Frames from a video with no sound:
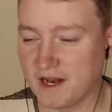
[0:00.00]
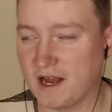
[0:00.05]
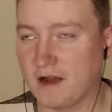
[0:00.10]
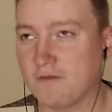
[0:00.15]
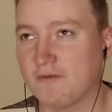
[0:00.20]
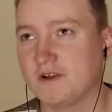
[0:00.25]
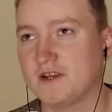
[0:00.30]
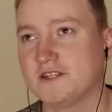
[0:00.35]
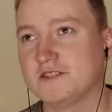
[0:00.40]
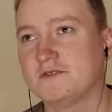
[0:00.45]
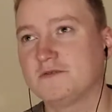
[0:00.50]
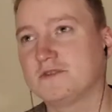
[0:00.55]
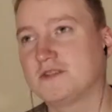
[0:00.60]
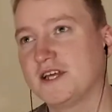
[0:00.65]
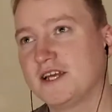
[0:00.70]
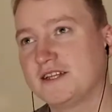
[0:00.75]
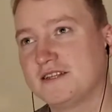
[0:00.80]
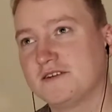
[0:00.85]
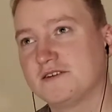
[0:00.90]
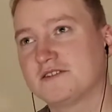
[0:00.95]
I really do
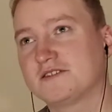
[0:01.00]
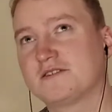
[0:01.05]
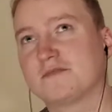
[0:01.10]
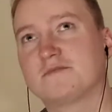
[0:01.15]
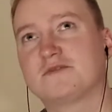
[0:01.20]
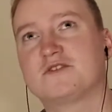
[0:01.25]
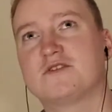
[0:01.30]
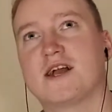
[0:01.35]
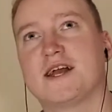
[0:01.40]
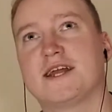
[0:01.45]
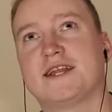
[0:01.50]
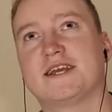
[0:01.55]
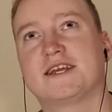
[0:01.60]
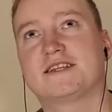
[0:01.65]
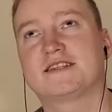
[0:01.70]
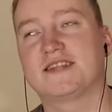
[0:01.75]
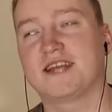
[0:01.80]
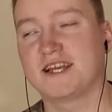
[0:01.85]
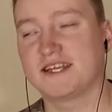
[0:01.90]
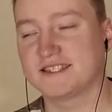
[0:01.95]
think there's some tragic
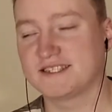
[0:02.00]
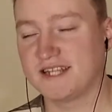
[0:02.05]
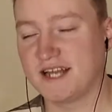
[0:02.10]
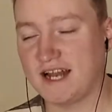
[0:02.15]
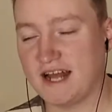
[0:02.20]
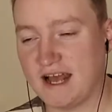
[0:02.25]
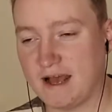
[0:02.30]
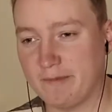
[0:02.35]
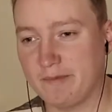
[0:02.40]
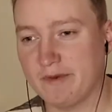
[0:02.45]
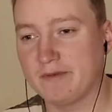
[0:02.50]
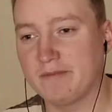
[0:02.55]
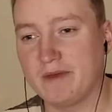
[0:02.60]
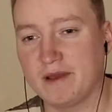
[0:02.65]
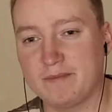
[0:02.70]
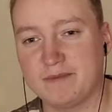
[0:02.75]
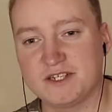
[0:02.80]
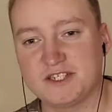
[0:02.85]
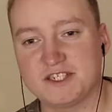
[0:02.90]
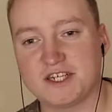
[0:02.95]
things that happen.
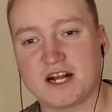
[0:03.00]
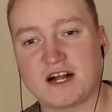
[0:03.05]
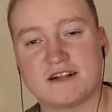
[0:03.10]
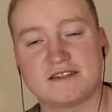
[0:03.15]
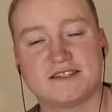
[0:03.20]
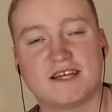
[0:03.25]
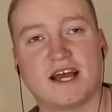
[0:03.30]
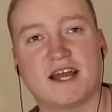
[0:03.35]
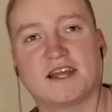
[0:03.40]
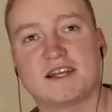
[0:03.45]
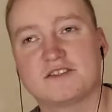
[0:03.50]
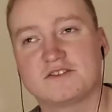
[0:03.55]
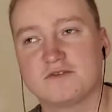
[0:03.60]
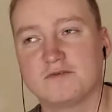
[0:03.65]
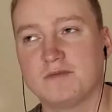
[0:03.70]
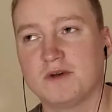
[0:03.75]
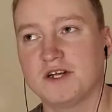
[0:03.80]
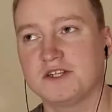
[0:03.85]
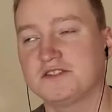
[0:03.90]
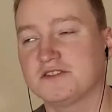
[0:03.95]
Maybe child dying too
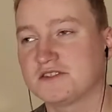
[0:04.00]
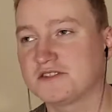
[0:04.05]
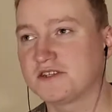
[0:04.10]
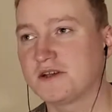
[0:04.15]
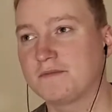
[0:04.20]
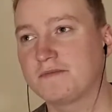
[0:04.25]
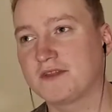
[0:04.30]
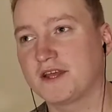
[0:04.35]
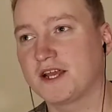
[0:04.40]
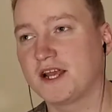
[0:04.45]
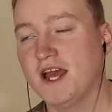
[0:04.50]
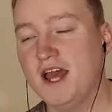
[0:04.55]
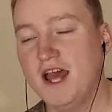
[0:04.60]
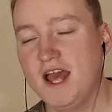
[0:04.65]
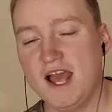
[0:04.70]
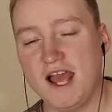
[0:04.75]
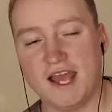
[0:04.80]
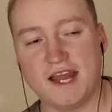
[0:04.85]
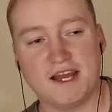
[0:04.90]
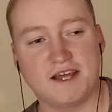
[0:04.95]
much or something,
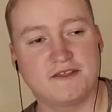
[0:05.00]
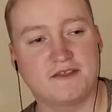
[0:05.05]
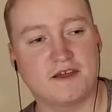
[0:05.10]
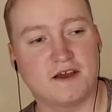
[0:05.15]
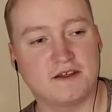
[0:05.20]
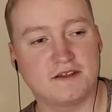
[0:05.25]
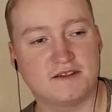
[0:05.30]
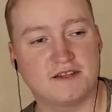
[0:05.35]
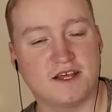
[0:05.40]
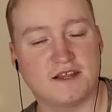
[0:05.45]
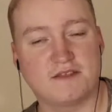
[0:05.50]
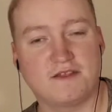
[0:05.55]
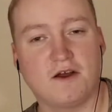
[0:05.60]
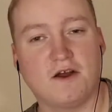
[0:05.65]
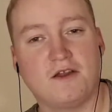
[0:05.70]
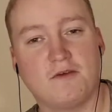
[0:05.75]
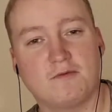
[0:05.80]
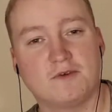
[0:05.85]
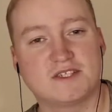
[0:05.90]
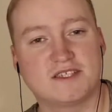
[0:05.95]
and they
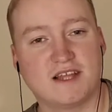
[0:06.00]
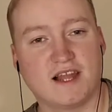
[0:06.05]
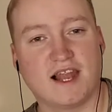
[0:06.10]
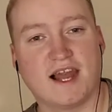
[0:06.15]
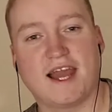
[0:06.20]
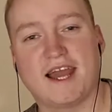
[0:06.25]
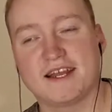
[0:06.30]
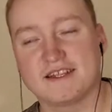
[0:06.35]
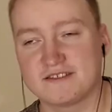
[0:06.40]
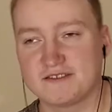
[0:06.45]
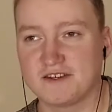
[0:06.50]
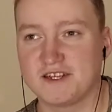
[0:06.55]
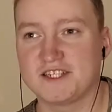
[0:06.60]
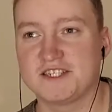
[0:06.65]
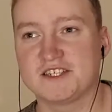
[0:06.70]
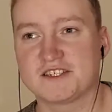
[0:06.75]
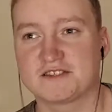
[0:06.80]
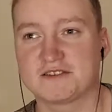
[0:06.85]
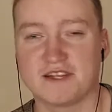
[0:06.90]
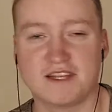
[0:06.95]
thought it was the land, so they
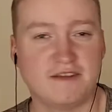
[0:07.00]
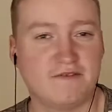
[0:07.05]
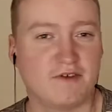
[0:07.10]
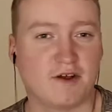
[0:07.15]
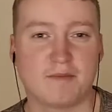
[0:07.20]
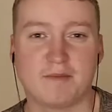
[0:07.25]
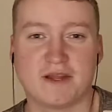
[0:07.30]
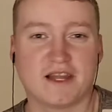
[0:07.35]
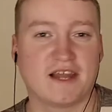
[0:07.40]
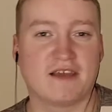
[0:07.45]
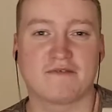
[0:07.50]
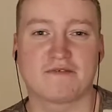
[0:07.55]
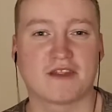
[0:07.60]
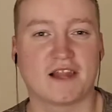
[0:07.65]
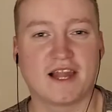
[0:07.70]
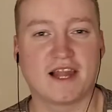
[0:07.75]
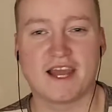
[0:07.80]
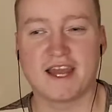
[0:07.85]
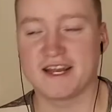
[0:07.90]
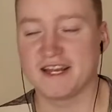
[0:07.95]
just leave up and left the
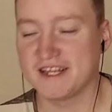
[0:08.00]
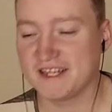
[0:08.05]
land.